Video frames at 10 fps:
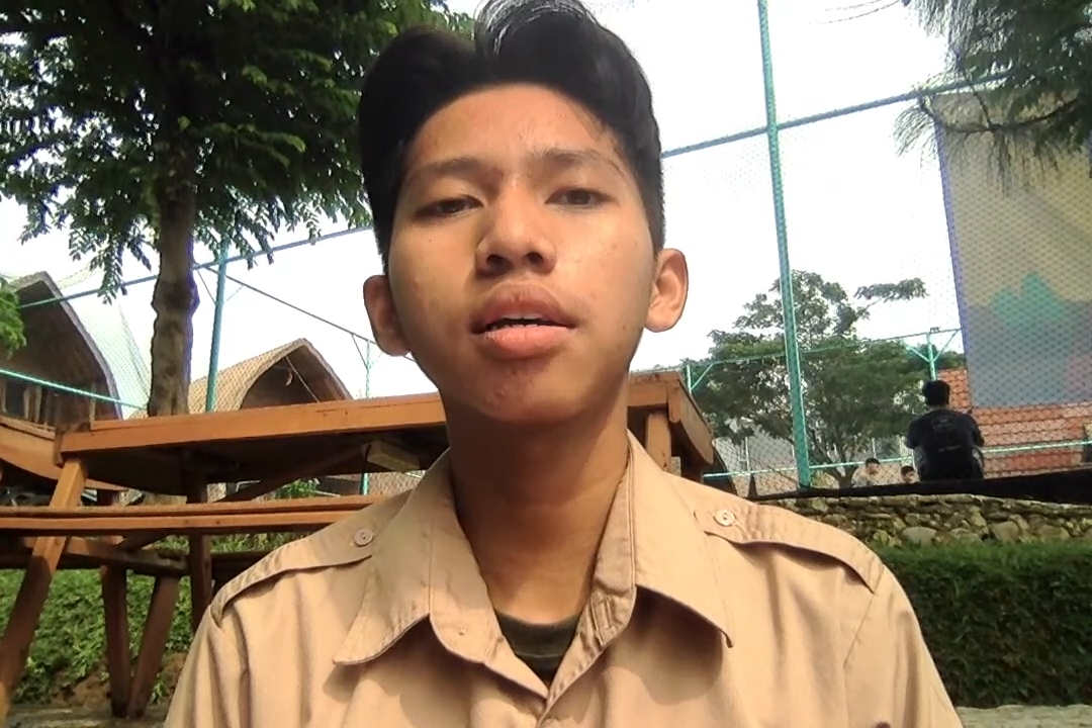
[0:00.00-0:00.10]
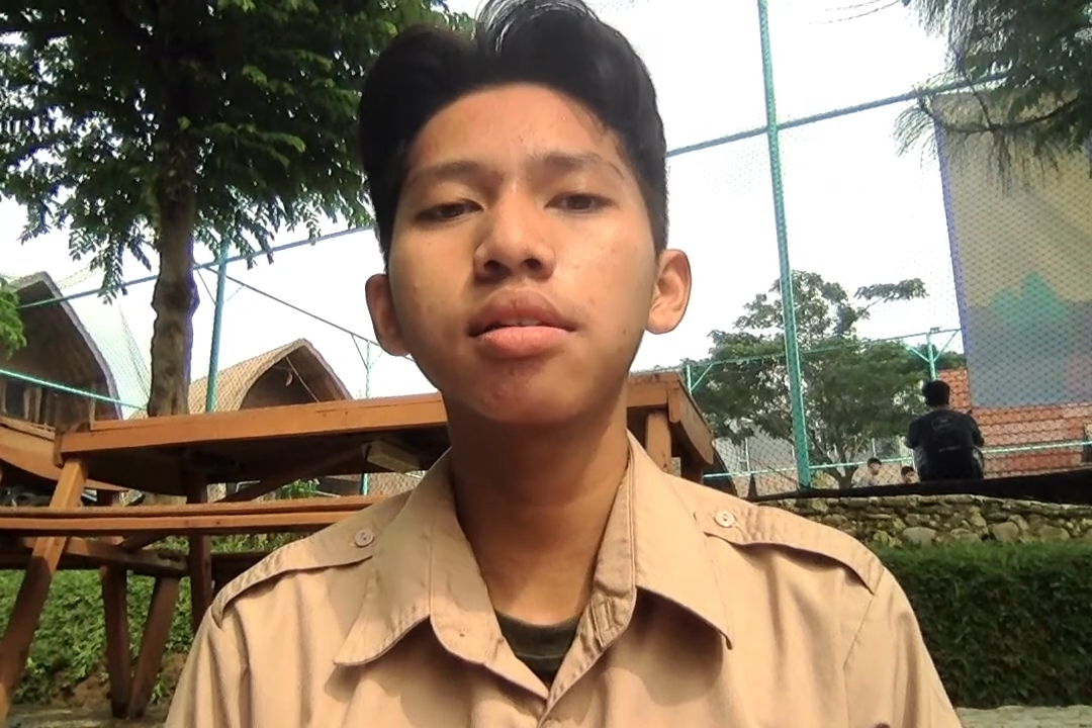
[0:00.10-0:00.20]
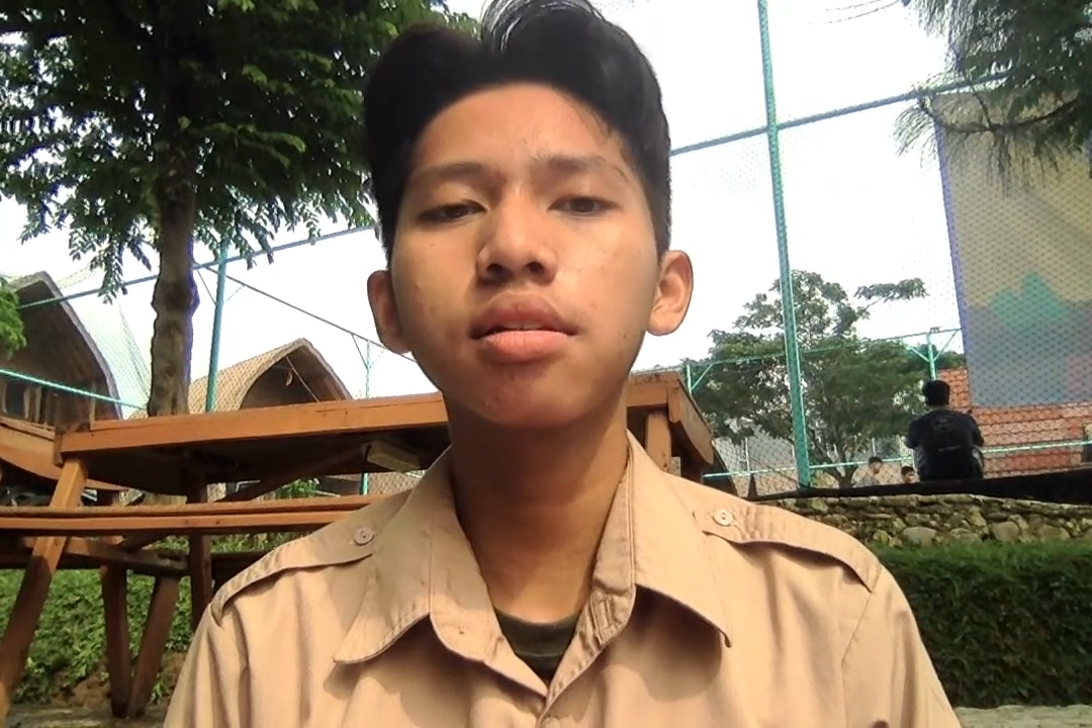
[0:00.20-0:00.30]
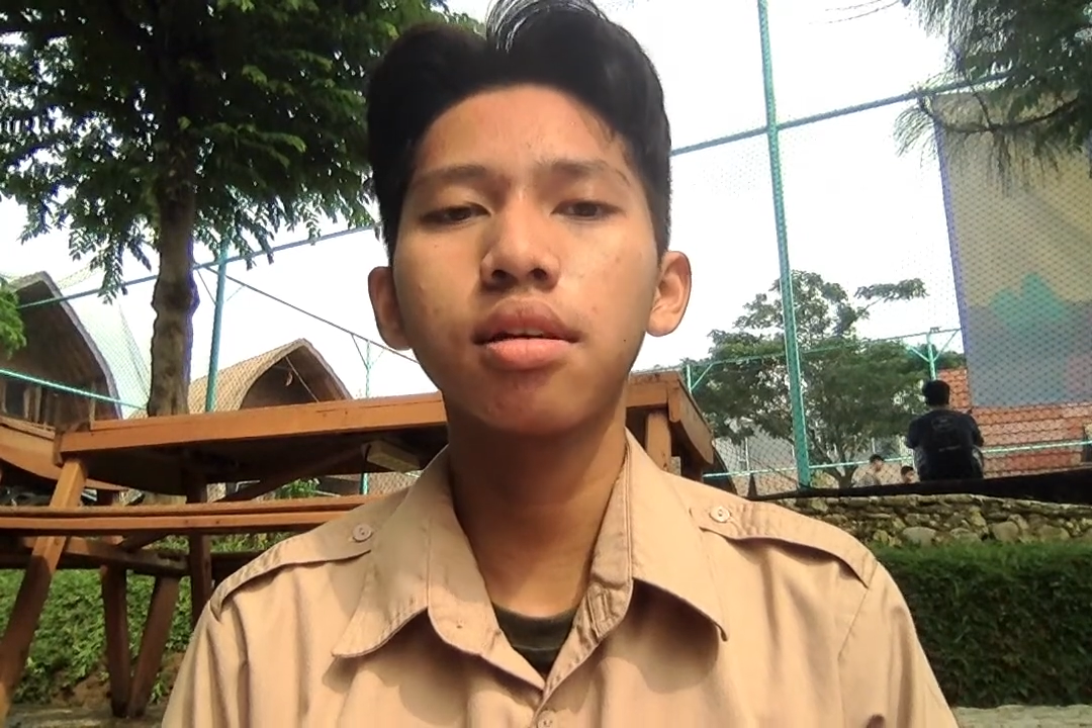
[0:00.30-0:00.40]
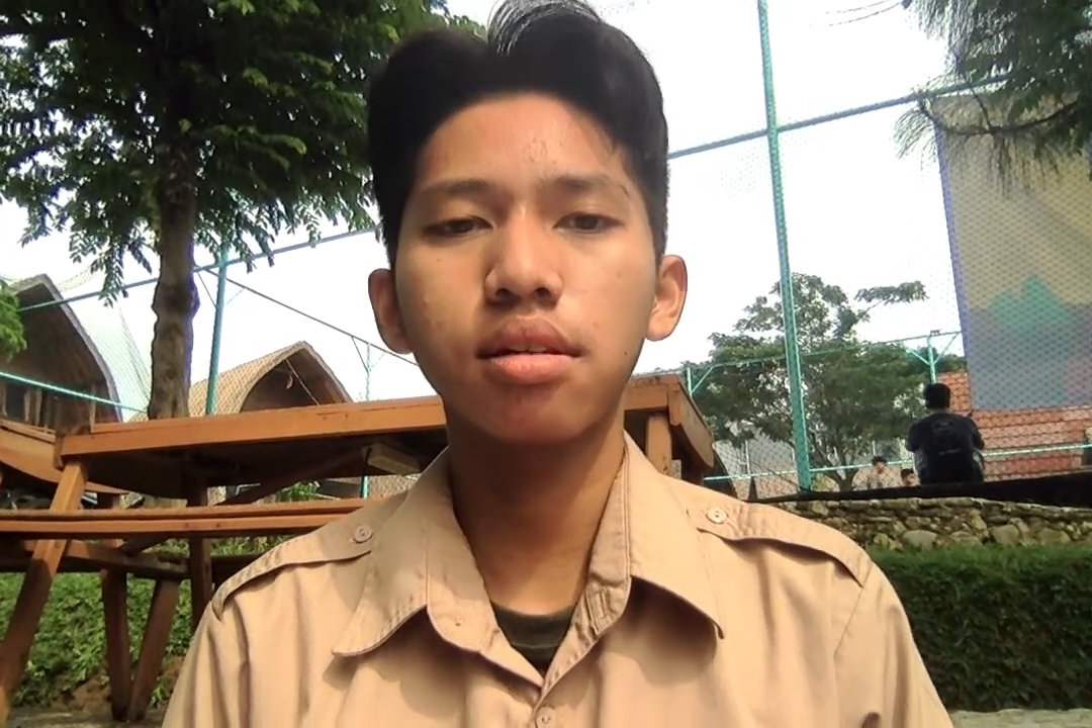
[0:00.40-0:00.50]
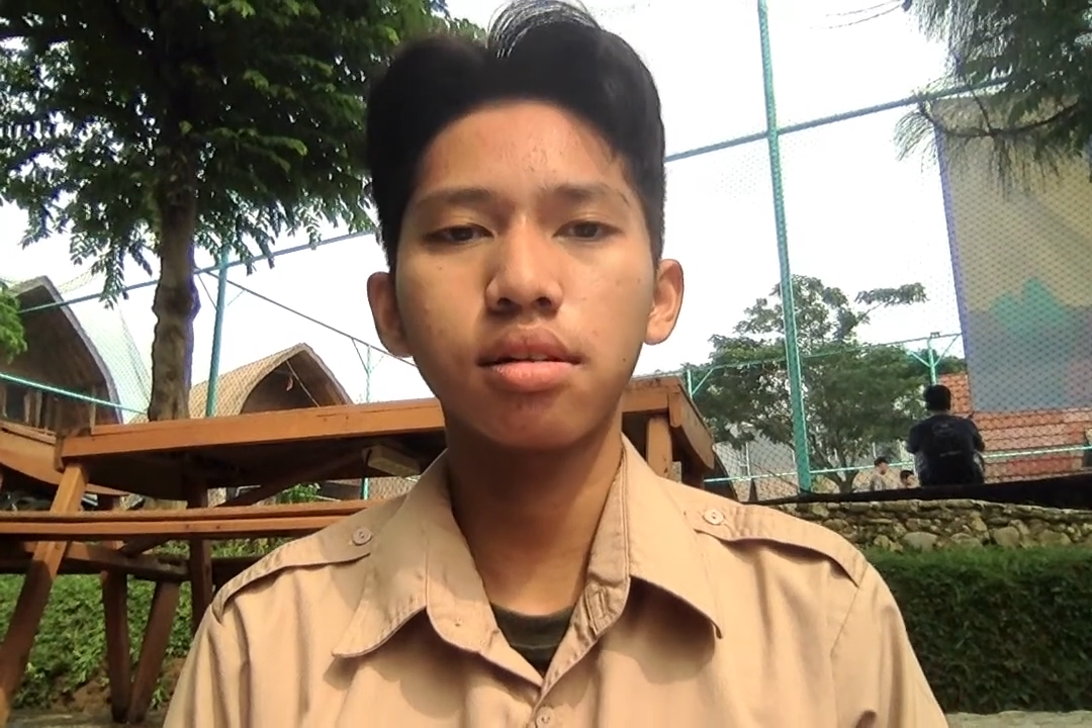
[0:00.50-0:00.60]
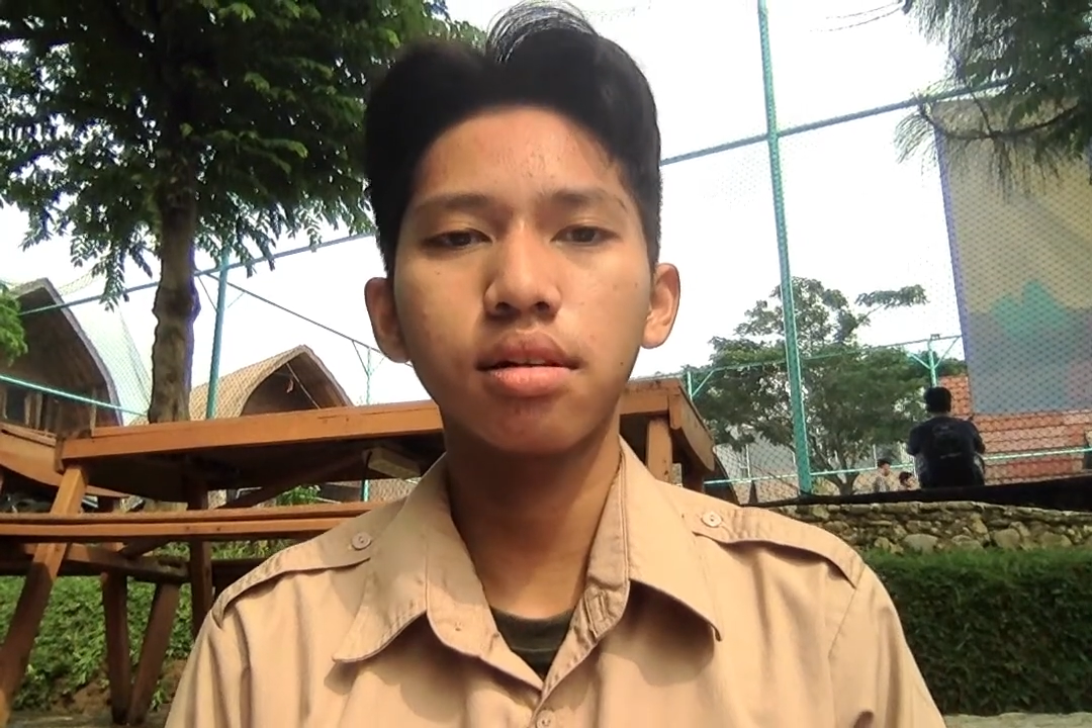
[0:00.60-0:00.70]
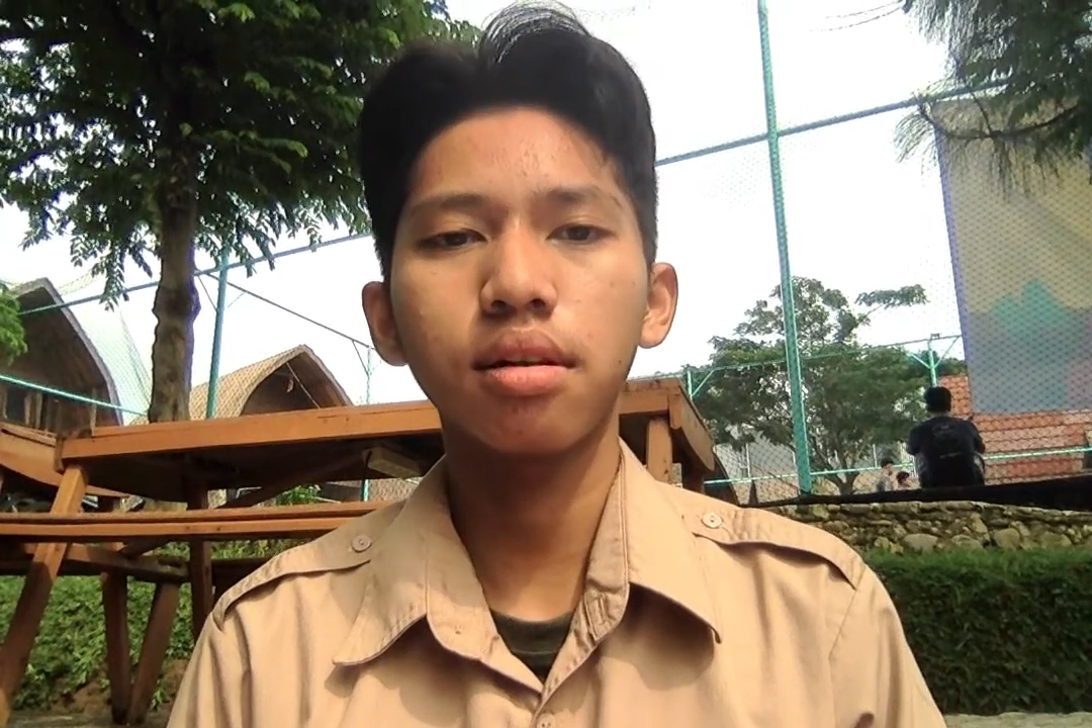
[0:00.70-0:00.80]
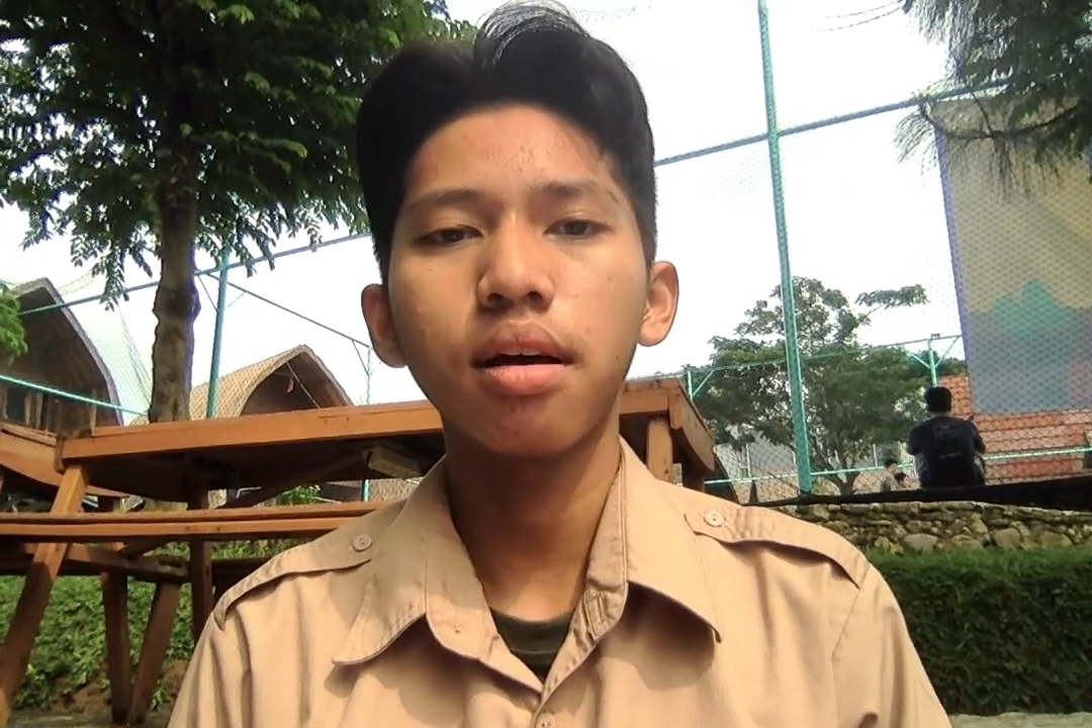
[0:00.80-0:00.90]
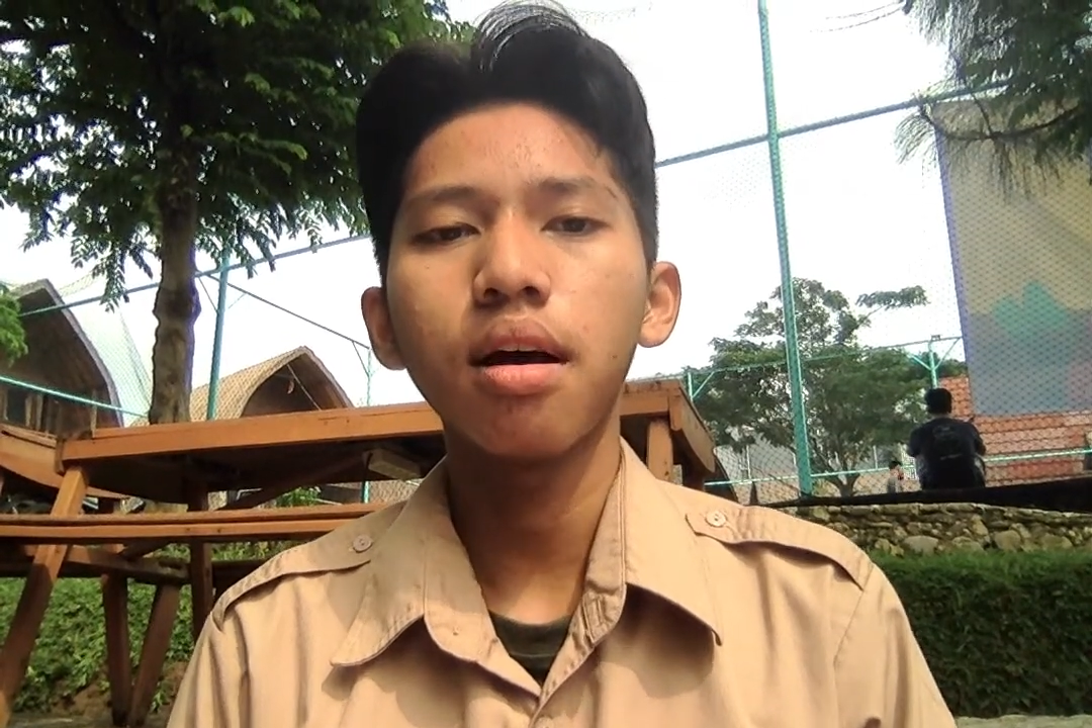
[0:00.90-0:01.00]

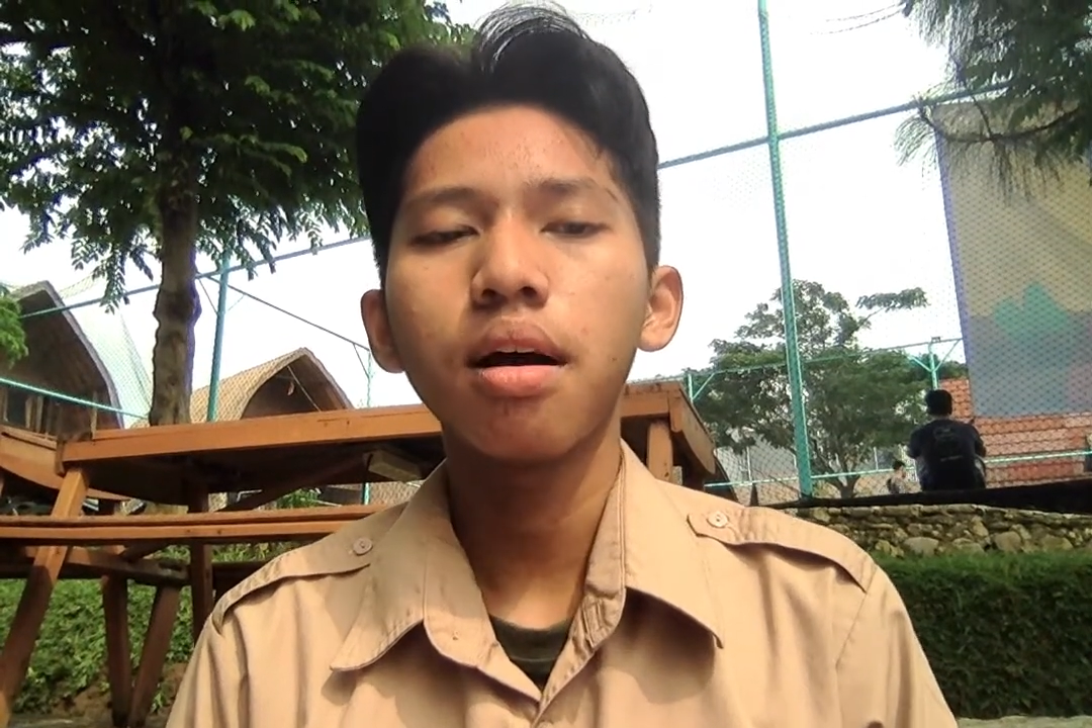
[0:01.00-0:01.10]
Indonesians,